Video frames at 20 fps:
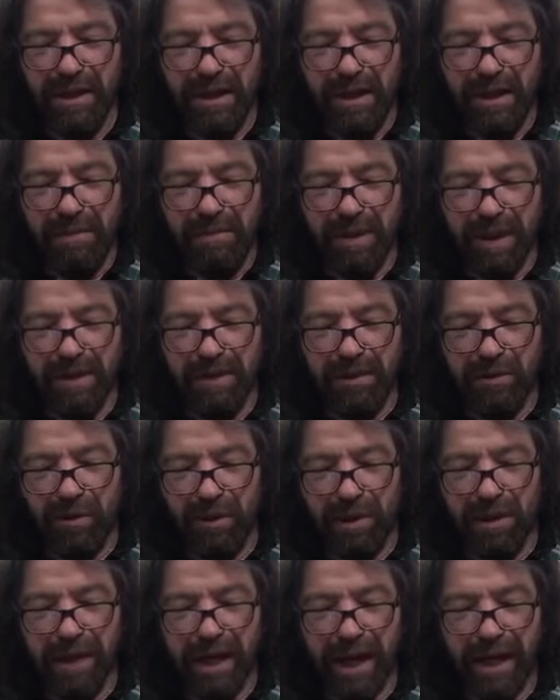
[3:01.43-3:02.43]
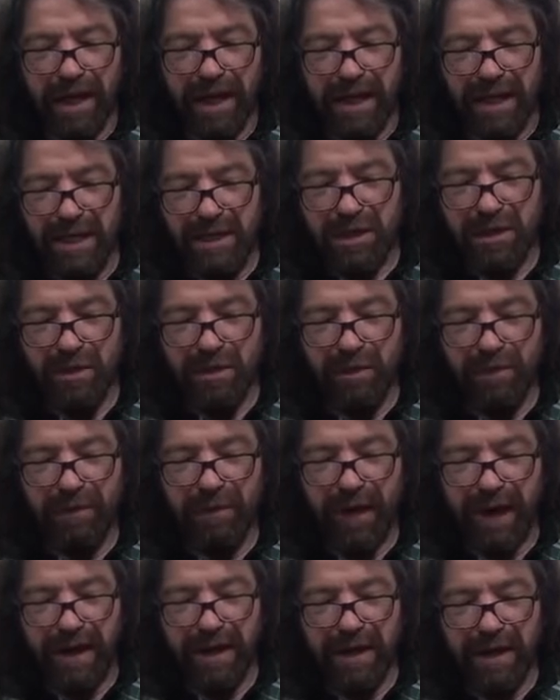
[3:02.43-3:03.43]
May the Lord guide each of you to
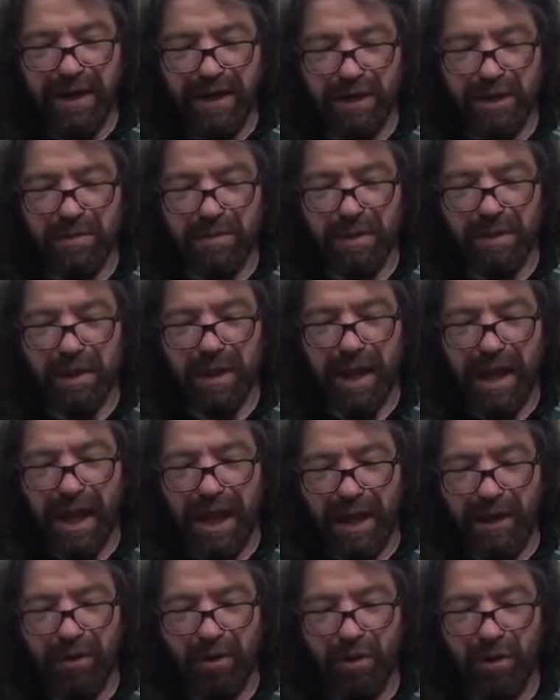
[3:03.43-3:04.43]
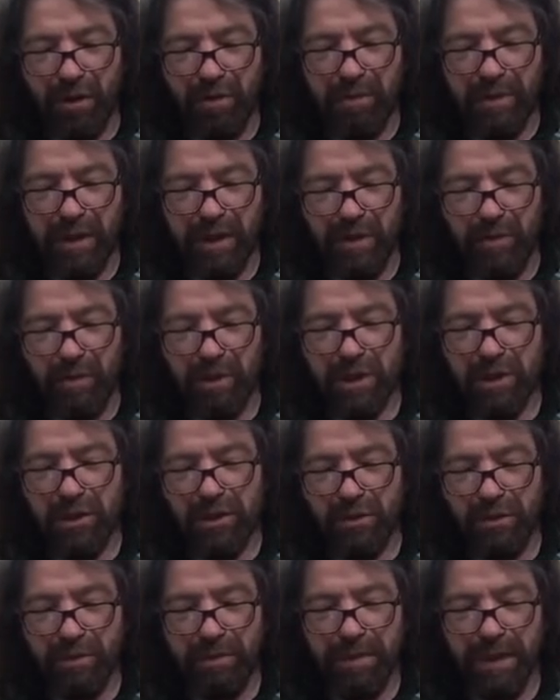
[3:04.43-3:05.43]
find a husband and a home in which
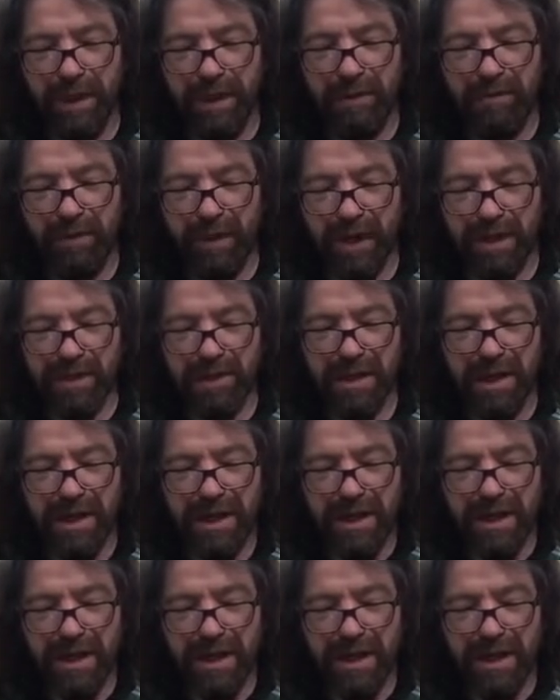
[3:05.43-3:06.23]
you will be at rest."